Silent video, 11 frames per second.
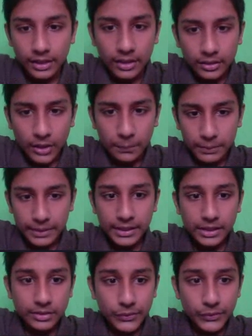Now
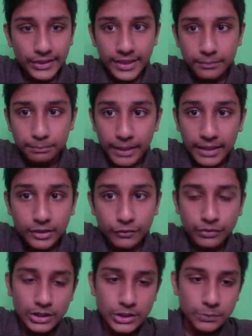Pragananda regained back the
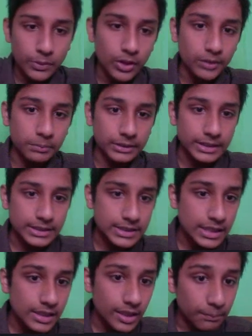first pawn, but is
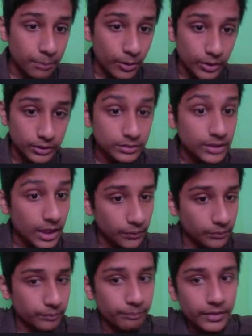still a pawn down.
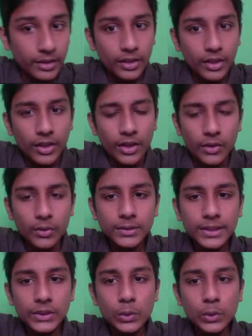Rook
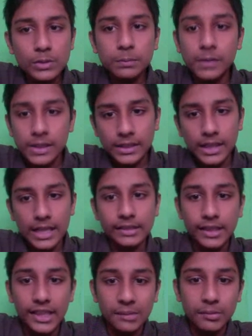d2 was played at the
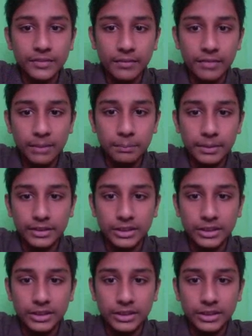aim of developing this